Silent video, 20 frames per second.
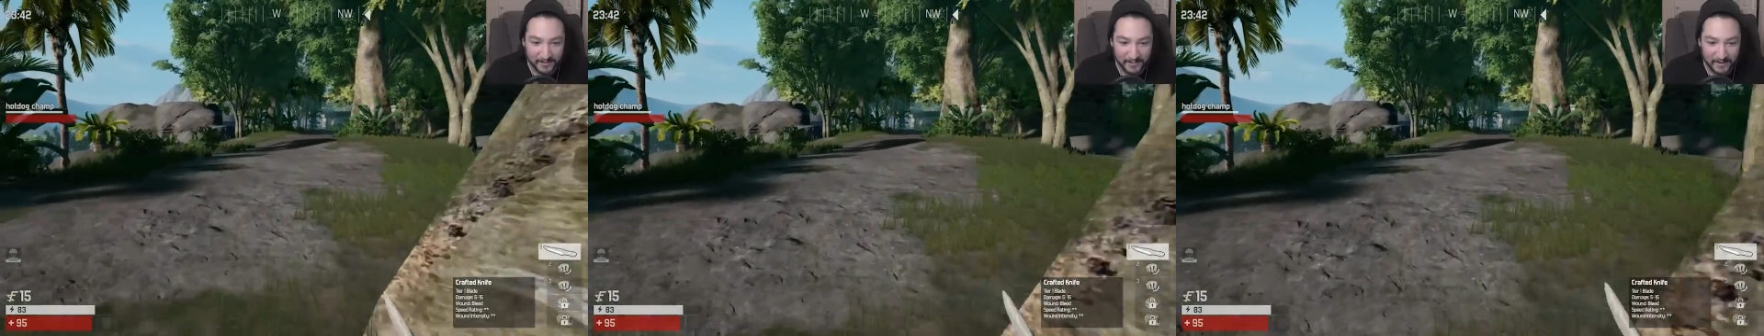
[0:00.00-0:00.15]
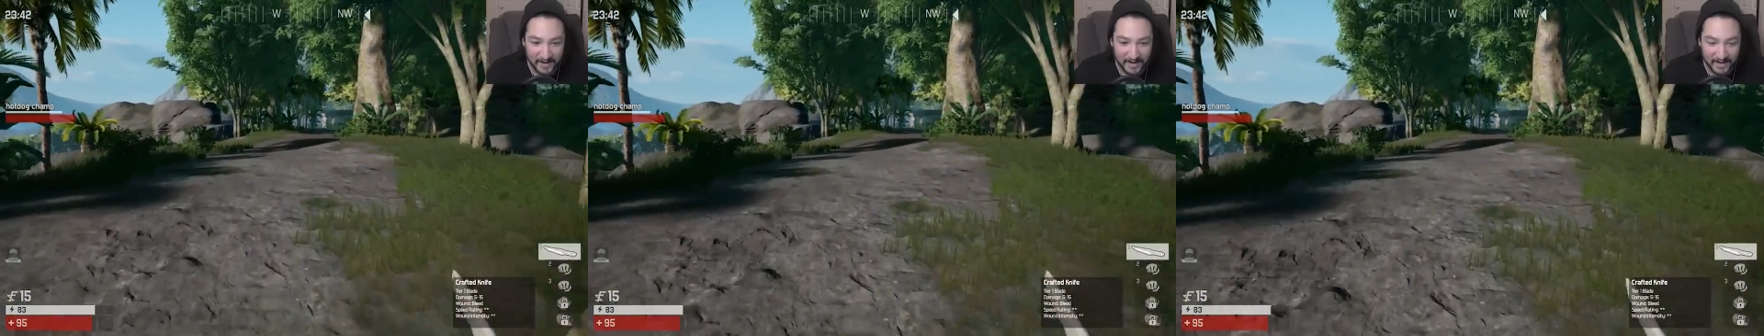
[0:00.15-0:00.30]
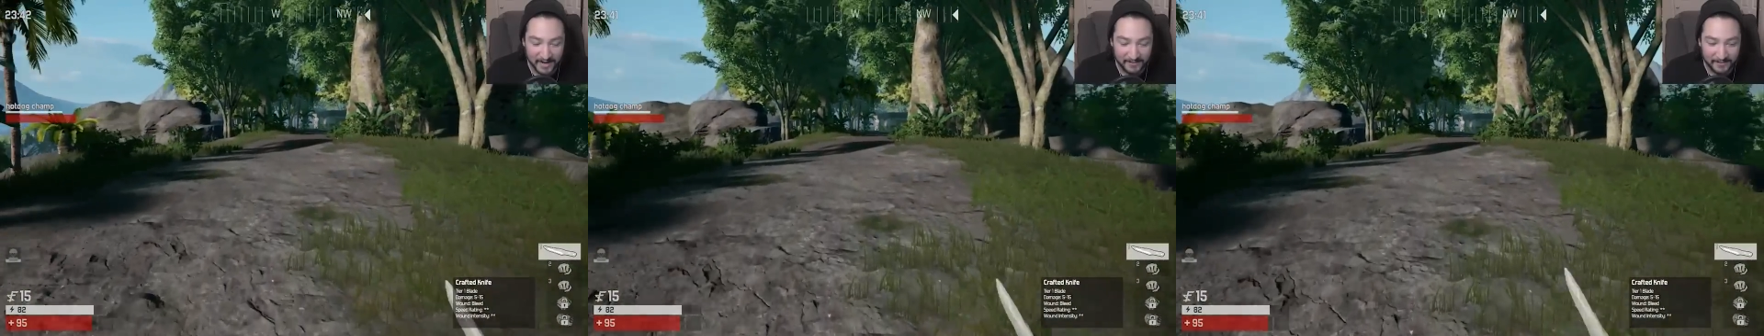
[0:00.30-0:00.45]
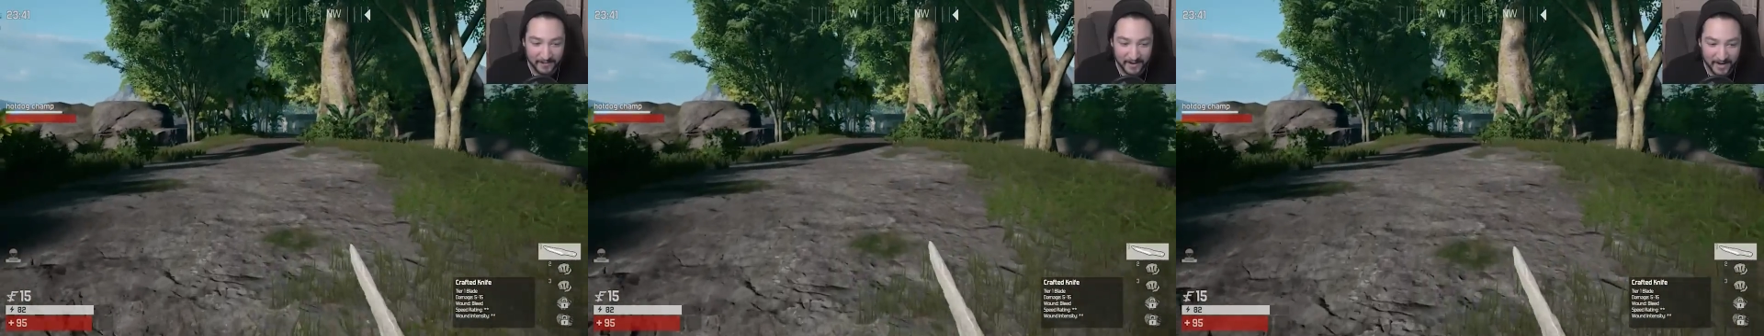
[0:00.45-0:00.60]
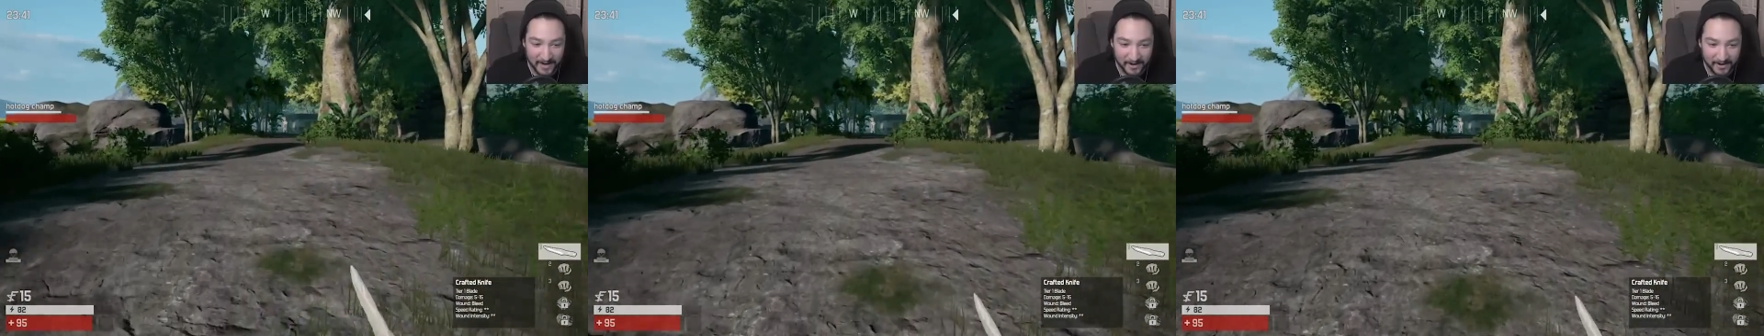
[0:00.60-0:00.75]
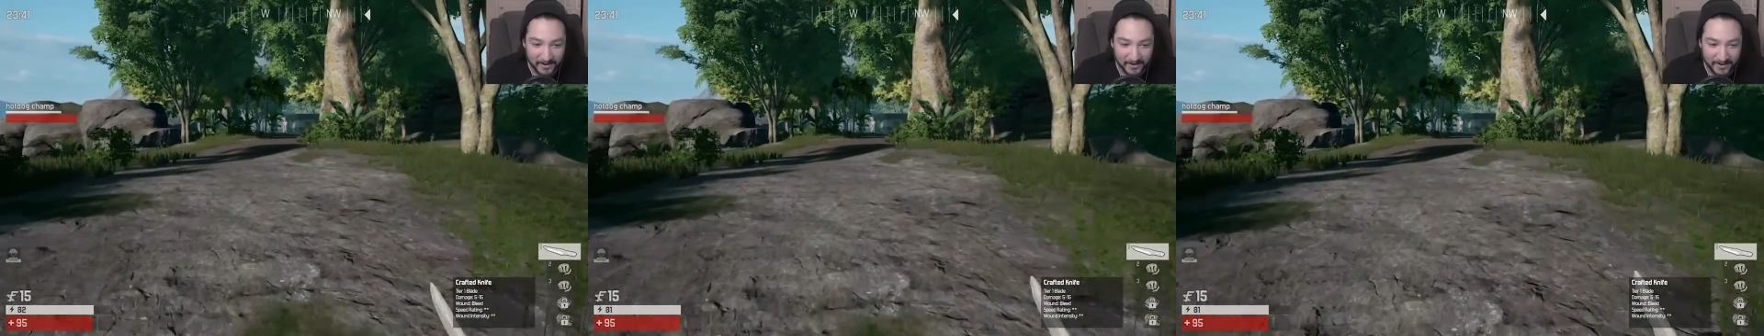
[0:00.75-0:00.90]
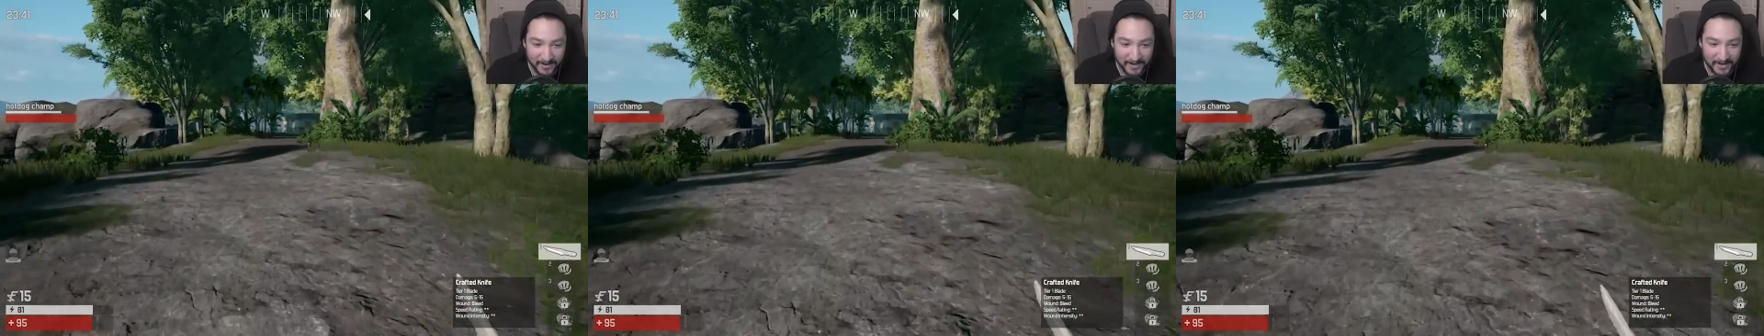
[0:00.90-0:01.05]
We gotta we gotta
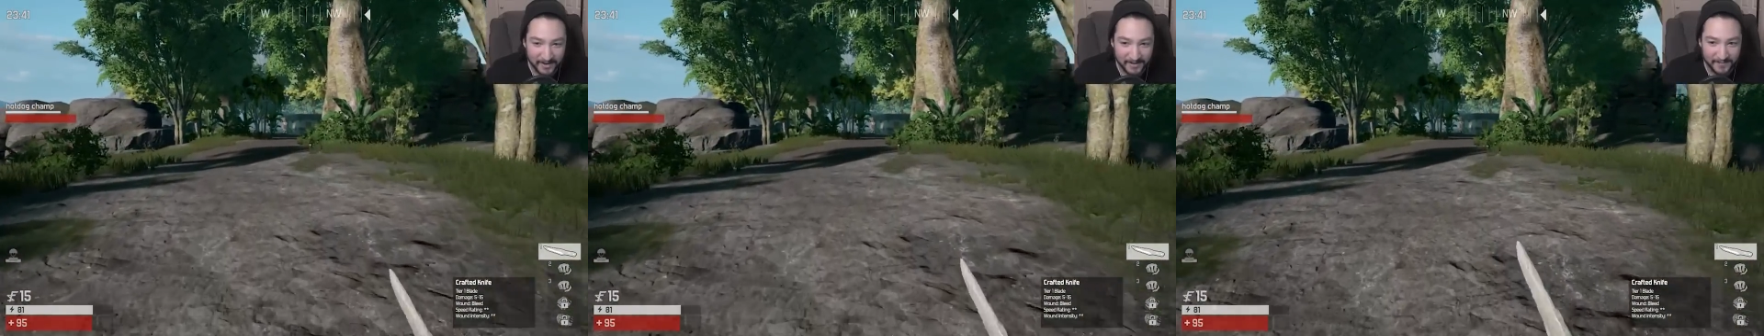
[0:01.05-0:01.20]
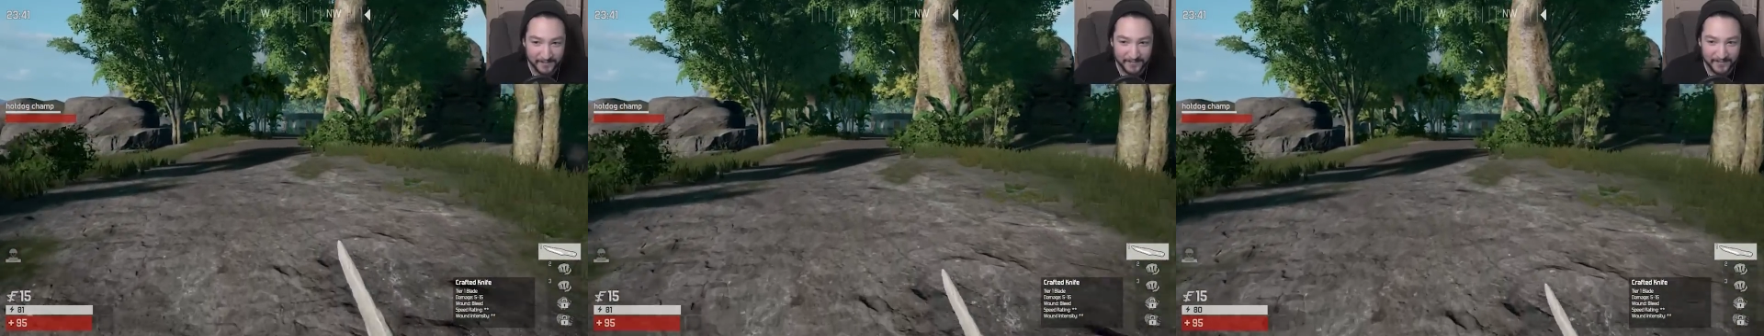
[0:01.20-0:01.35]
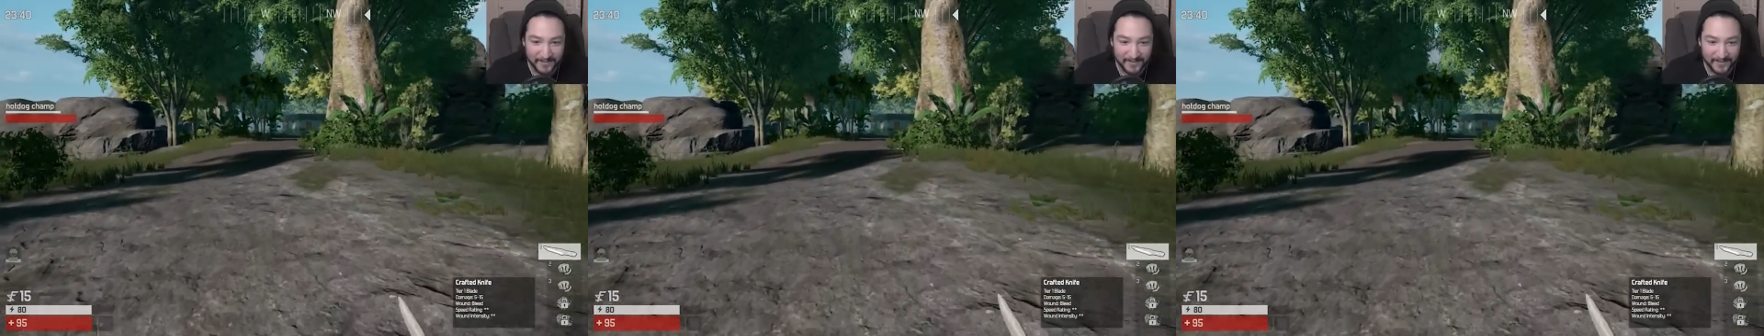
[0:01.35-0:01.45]
hurry up.